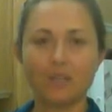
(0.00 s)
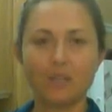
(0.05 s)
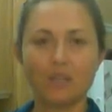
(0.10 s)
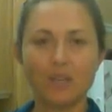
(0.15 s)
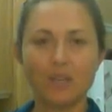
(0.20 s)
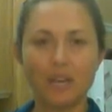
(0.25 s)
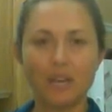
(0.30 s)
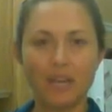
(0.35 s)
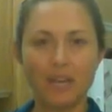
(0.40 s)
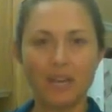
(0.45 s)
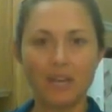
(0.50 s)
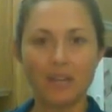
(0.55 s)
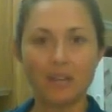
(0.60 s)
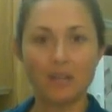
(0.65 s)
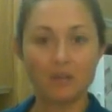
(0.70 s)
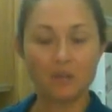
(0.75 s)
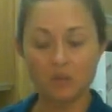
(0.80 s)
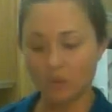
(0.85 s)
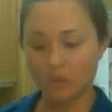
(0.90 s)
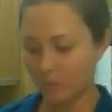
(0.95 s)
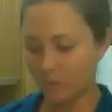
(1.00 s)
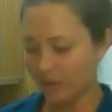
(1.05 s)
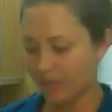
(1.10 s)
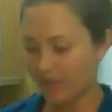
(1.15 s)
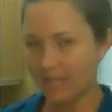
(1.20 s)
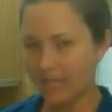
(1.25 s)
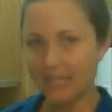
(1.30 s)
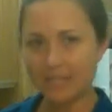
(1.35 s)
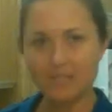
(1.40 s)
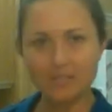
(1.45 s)
And so we're going to
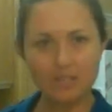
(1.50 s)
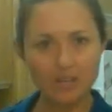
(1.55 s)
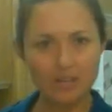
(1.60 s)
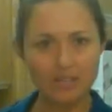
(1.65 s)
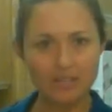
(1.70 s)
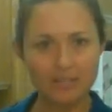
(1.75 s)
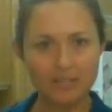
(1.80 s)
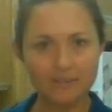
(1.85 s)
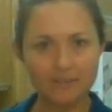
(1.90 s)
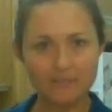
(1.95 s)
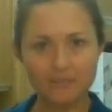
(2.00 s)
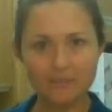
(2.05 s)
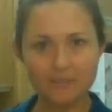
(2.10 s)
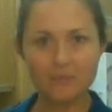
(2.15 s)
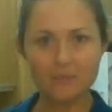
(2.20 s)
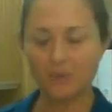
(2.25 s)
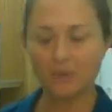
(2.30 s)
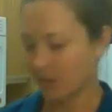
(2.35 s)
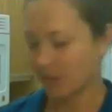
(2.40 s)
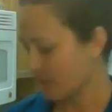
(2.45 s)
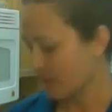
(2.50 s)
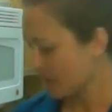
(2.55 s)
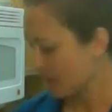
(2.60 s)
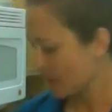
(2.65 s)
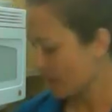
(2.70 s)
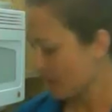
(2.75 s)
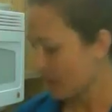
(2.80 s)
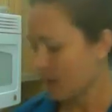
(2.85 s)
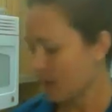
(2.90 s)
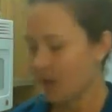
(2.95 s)
get started.
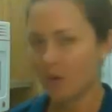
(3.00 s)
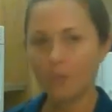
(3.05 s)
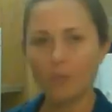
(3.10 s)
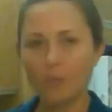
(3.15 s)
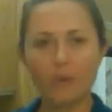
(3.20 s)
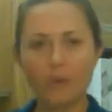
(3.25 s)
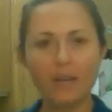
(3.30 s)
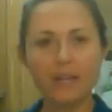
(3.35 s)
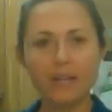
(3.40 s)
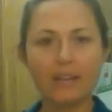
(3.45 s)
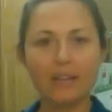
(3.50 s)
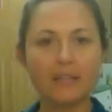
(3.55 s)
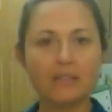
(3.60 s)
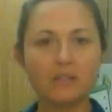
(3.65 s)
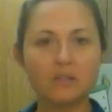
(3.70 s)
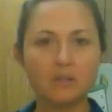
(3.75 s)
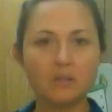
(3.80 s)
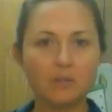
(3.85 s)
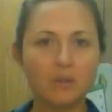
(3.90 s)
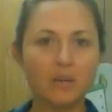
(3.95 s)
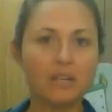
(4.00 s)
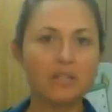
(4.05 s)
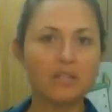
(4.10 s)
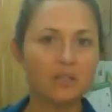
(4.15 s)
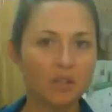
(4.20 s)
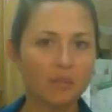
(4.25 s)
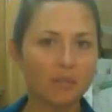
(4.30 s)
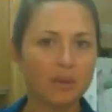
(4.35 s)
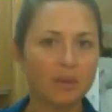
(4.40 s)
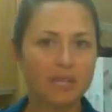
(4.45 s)
When I start
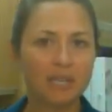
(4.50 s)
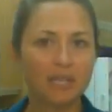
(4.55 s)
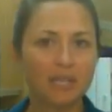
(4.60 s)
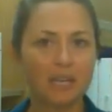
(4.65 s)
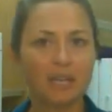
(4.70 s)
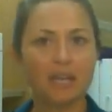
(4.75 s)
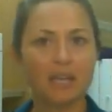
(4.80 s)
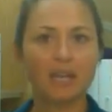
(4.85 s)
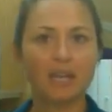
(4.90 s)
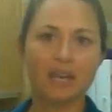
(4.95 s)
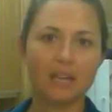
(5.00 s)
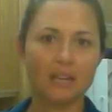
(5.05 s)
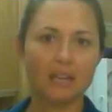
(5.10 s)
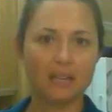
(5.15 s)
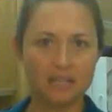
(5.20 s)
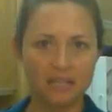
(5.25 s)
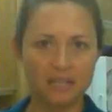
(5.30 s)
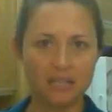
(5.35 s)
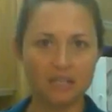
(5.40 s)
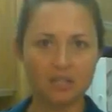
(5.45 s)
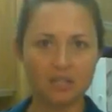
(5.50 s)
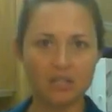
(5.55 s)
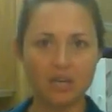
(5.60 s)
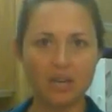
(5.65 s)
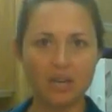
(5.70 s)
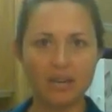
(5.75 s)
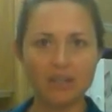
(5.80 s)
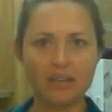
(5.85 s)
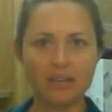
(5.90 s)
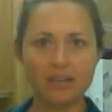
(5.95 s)
making a dish, I
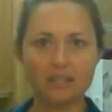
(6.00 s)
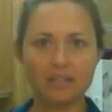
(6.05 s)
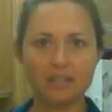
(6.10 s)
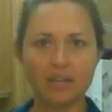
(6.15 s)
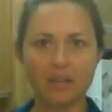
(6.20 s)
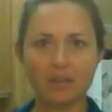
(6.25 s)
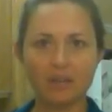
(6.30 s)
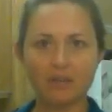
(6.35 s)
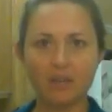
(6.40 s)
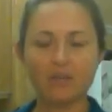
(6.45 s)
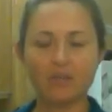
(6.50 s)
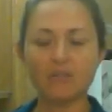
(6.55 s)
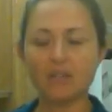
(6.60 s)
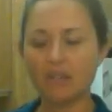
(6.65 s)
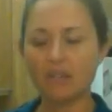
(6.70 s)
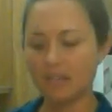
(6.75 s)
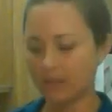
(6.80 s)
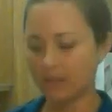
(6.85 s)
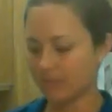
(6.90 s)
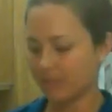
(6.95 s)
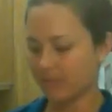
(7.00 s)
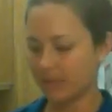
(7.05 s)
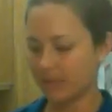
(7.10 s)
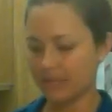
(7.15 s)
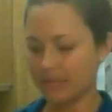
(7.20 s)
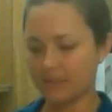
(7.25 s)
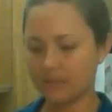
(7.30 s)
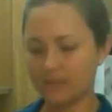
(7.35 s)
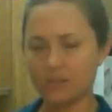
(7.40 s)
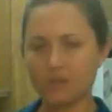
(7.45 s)
like to have everything in place.
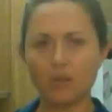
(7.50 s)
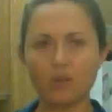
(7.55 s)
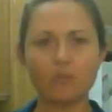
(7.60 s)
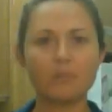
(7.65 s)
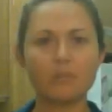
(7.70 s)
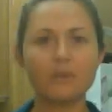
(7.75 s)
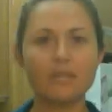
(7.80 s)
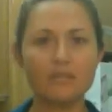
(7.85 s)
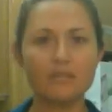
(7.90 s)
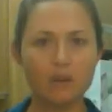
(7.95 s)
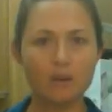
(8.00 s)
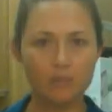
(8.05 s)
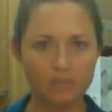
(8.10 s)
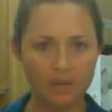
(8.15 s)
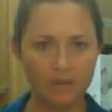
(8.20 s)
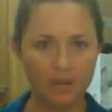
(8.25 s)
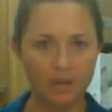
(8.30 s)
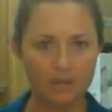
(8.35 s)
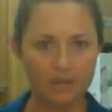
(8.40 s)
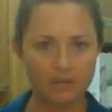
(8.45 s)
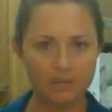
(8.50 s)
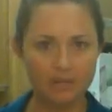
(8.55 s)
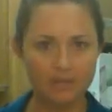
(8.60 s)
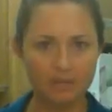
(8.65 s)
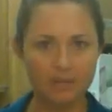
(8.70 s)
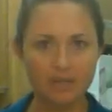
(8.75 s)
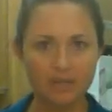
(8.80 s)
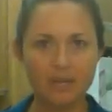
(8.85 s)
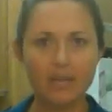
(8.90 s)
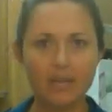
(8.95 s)
It's called mise en place.
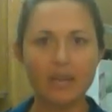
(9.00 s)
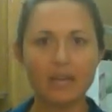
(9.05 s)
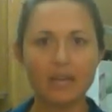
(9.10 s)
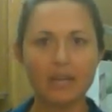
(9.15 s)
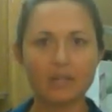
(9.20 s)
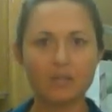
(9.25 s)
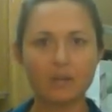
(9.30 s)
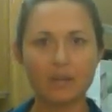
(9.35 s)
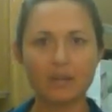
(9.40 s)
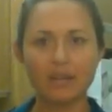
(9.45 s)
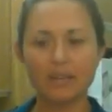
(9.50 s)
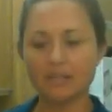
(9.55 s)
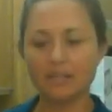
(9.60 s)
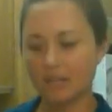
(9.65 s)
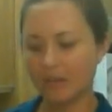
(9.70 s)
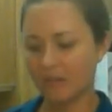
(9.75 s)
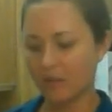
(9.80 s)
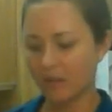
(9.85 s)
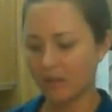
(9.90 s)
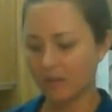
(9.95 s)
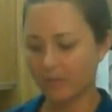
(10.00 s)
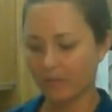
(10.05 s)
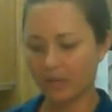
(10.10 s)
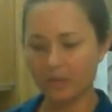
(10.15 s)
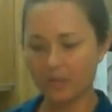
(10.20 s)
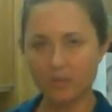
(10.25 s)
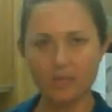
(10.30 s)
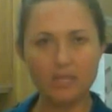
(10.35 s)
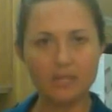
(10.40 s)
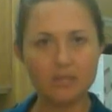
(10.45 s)
And so I like to have all of my
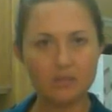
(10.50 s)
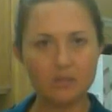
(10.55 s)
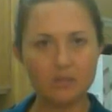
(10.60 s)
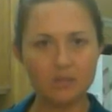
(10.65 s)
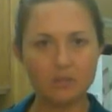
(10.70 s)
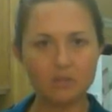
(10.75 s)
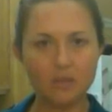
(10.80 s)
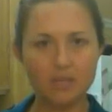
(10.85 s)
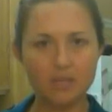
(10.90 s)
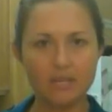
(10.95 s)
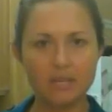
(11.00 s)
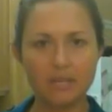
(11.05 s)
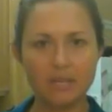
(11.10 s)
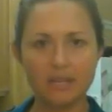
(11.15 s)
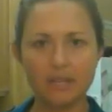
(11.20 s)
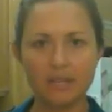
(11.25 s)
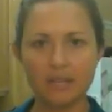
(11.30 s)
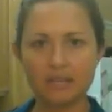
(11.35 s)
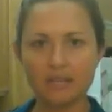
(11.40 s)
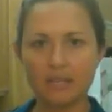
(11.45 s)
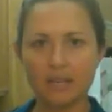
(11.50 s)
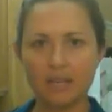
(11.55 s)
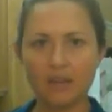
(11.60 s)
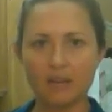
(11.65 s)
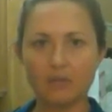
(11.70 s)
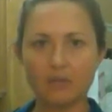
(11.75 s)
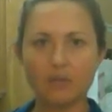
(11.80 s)
utensils ready. I like to have